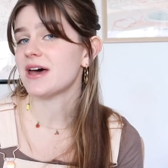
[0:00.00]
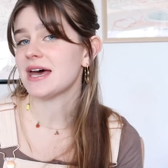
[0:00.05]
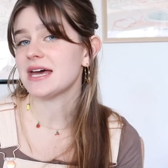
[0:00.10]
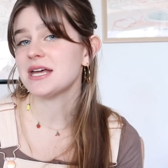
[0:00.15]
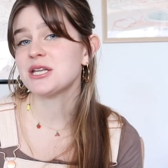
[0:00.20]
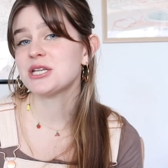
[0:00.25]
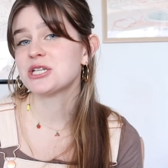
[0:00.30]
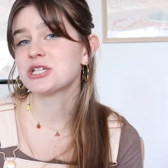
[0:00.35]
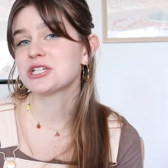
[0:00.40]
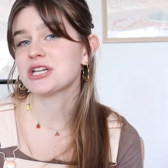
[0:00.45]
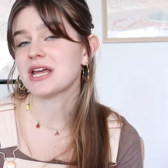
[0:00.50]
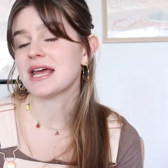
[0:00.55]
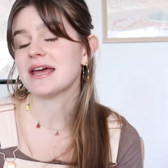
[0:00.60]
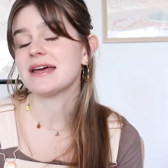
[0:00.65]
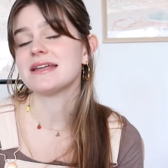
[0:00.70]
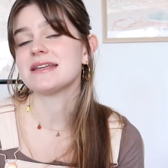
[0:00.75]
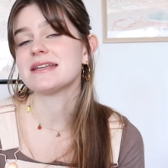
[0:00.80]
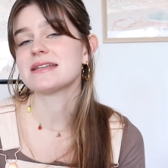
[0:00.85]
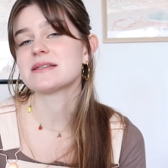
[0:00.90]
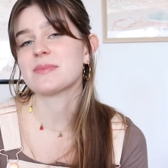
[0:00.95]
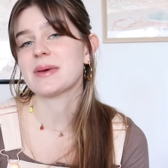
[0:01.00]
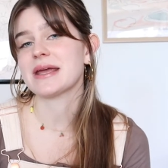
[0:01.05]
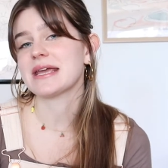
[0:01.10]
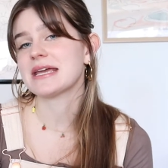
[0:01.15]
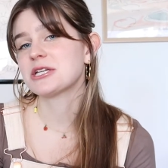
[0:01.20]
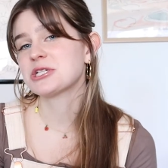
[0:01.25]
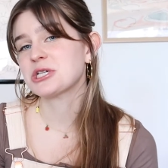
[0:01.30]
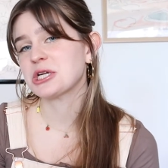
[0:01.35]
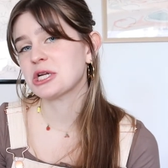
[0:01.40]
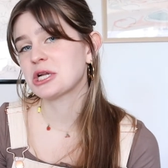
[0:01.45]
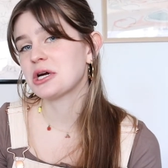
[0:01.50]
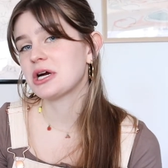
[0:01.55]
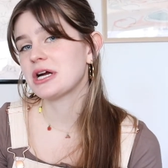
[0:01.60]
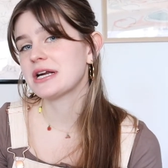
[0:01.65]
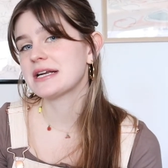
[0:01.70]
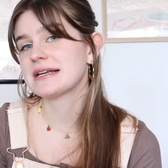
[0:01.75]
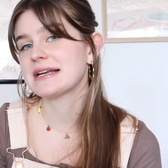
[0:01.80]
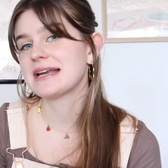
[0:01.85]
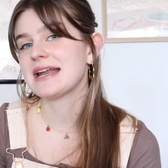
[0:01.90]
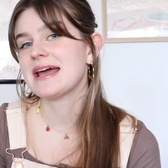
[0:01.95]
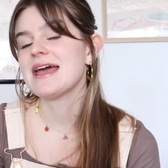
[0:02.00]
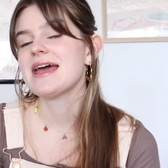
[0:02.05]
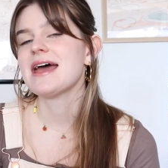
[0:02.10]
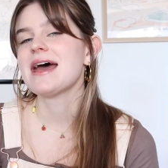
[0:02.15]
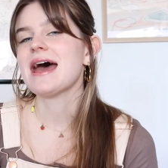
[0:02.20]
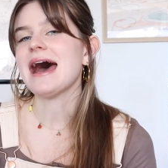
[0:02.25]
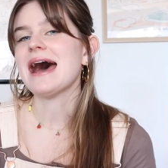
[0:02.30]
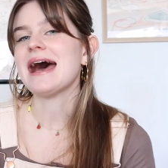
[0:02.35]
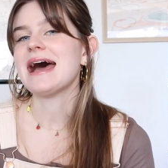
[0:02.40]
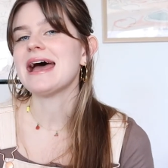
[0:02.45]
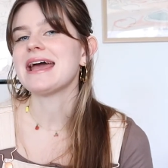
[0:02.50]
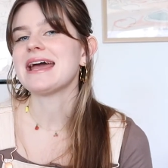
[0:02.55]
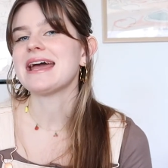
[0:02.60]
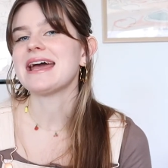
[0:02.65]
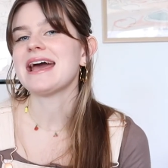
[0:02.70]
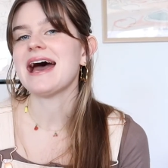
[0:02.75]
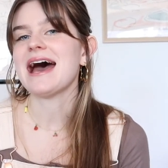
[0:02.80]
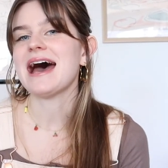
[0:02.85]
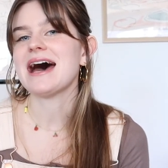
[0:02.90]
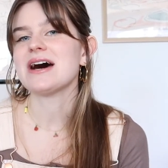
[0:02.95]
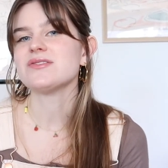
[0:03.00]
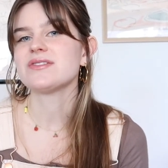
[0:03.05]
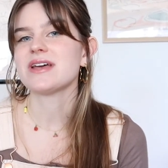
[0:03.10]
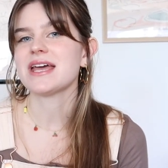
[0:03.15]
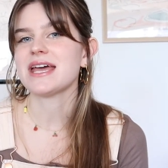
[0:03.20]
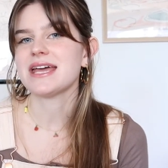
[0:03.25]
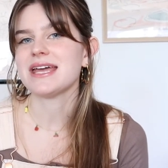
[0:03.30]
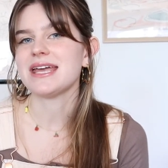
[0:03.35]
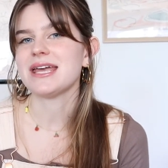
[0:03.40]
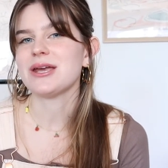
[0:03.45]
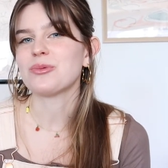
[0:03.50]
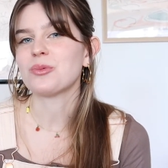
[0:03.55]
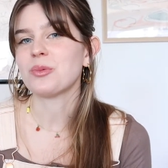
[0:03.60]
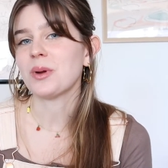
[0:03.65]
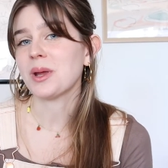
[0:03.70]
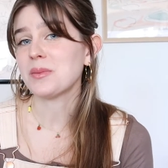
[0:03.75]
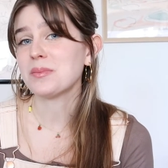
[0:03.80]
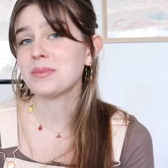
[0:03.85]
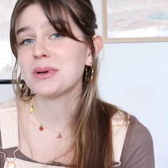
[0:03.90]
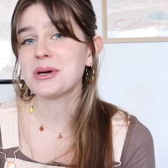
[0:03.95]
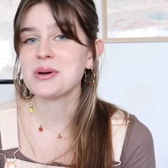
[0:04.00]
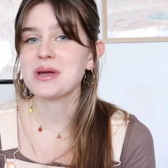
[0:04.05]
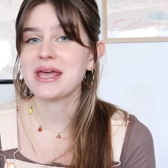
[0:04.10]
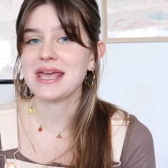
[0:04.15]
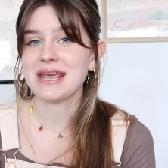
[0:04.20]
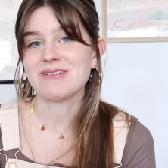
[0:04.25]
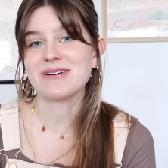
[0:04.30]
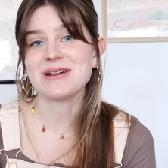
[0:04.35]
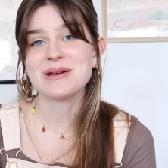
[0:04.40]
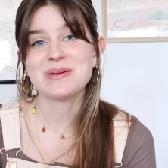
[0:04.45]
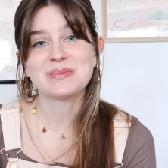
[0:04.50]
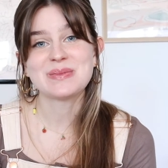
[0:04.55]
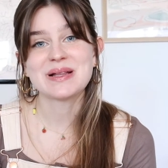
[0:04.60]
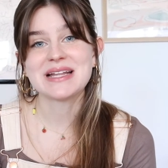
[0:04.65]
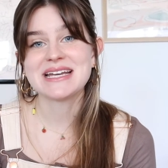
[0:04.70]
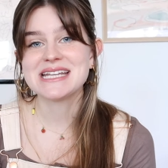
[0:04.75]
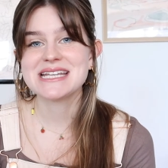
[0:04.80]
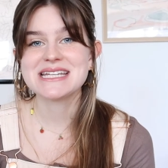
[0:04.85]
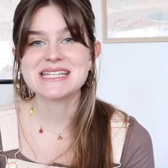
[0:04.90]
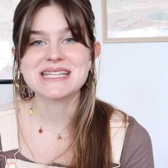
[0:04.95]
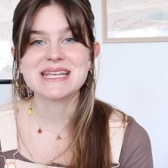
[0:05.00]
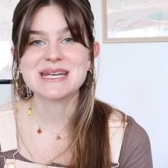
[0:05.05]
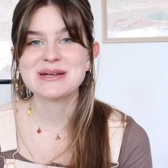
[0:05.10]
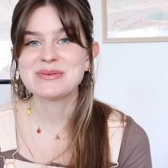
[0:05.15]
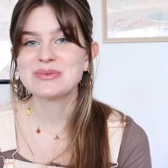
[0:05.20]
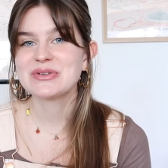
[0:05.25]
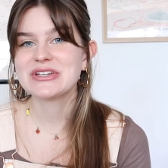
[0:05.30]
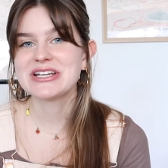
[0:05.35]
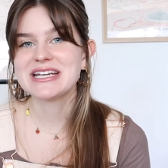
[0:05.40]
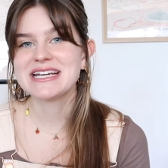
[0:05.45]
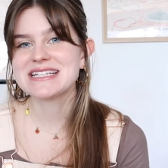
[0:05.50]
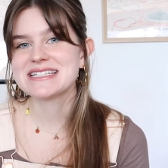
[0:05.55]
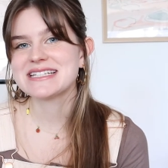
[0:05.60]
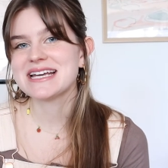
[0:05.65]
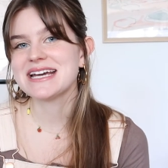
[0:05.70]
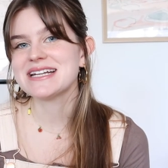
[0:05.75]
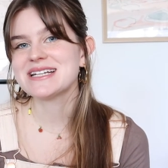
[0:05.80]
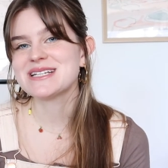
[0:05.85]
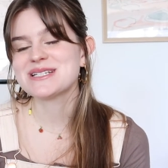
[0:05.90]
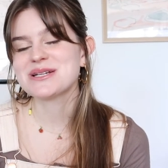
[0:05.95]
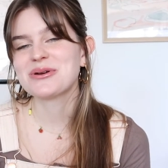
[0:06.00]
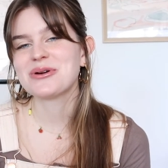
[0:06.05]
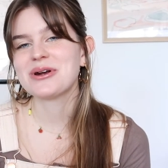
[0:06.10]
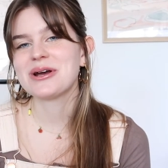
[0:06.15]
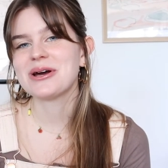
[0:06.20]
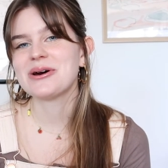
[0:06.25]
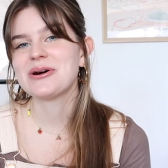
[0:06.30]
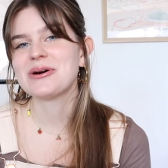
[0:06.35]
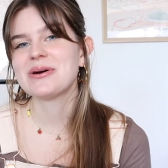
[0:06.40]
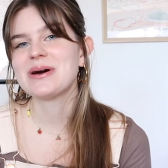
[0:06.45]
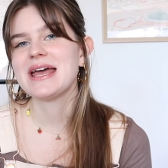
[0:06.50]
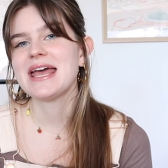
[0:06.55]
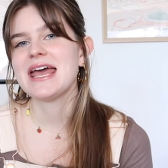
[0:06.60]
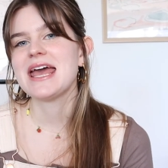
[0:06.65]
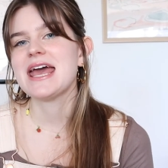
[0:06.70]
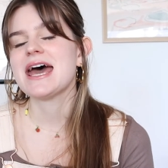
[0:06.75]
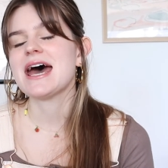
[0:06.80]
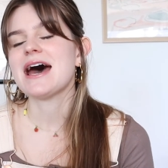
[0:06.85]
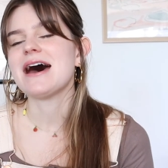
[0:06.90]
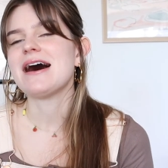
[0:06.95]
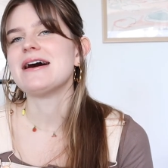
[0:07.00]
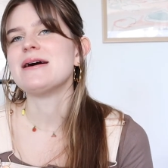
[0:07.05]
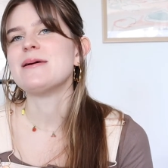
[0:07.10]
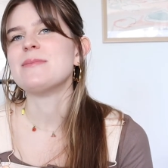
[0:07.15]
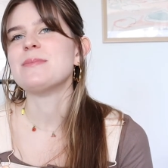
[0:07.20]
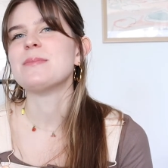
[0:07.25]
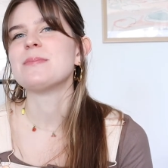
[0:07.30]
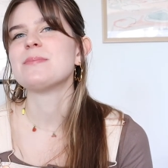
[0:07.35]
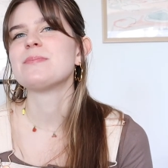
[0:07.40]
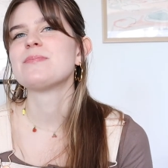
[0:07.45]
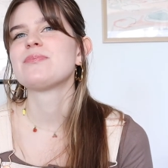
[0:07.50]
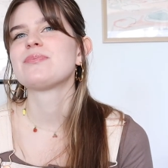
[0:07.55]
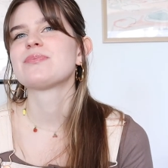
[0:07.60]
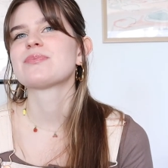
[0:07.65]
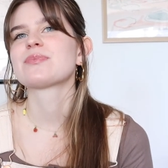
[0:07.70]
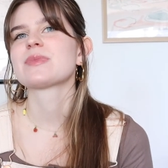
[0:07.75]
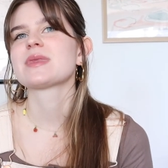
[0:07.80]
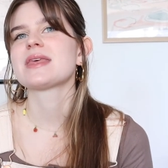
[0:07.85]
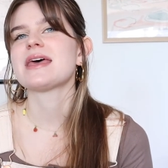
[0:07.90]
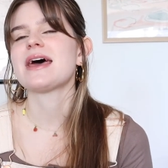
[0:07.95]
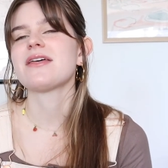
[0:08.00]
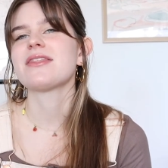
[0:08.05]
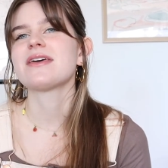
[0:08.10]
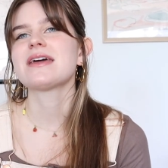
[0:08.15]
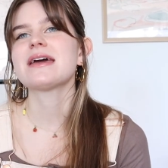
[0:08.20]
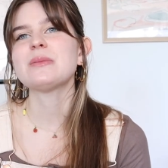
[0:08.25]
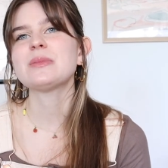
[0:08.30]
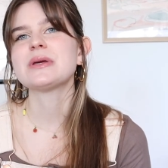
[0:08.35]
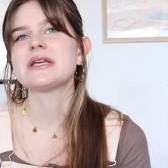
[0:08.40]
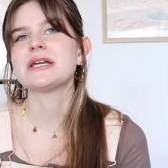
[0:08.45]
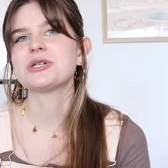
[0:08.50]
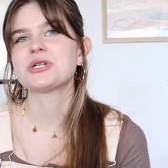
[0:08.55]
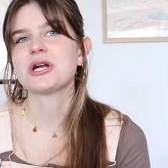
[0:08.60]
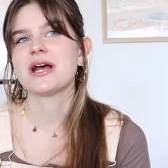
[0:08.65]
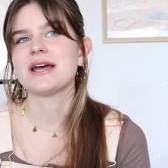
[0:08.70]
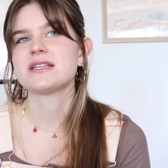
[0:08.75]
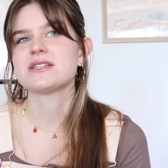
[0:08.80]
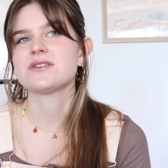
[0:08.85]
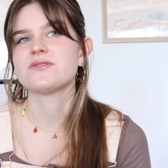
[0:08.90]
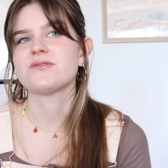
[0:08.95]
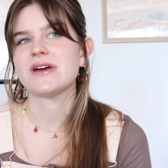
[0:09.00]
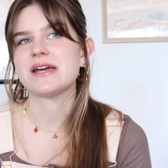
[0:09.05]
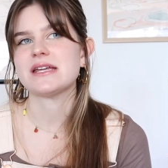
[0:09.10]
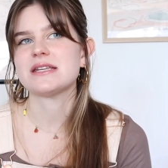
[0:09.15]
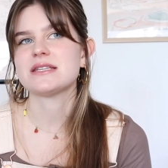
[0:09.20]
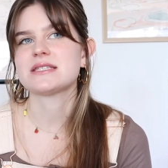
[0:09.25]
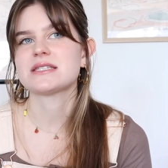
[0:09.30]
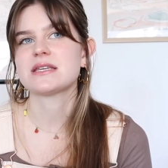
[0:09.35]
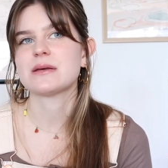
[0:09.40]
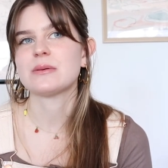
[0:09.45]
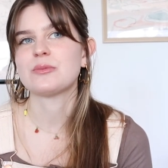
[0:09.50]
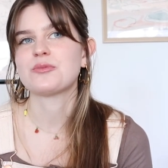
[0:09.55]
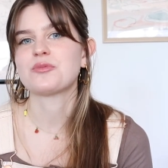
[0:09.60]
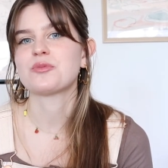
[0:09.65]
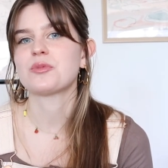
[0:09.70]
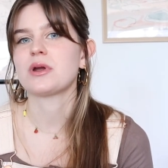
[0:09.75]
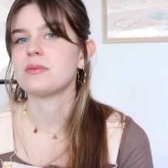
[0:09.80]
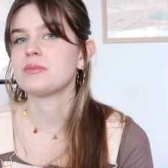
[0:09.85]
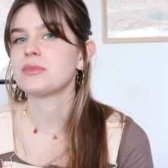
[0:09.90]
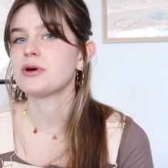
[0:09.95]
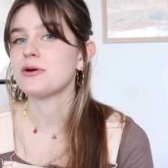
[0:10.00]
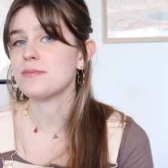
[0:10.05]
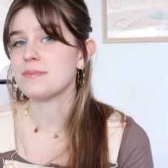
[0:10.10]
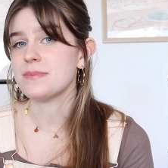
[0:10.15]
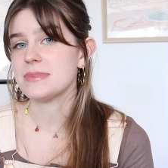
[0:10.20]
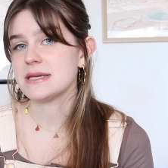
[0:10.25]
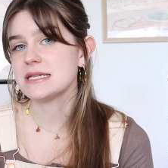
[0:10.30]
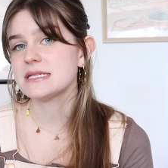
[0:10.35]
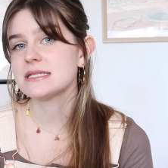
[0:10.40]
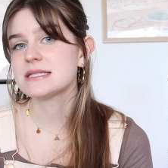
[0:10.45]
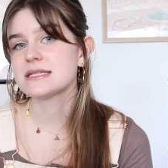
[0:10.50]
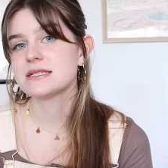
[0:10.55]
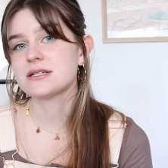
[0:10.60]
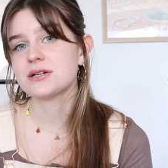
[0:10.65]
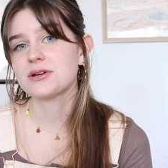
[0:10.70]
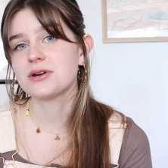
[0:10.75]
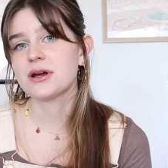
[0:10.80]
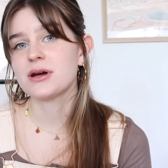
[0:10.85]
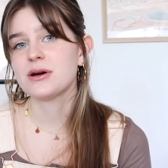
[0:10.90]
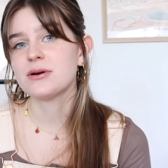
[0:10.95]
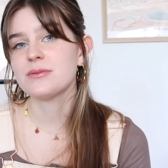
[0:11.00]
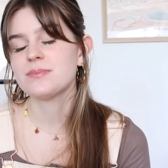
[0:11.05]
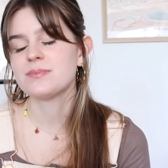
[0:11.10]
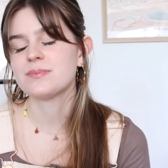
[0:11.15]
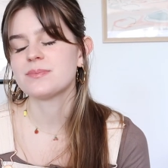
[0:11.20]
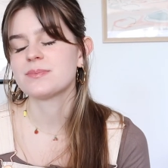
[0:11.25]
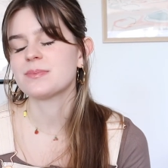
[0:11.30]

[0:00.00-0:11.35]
veg and my kitchen garden, I have a rainbow carrot blend that I'm really excited to grow. I think I'm gonna try to find some rainbow beets to grow.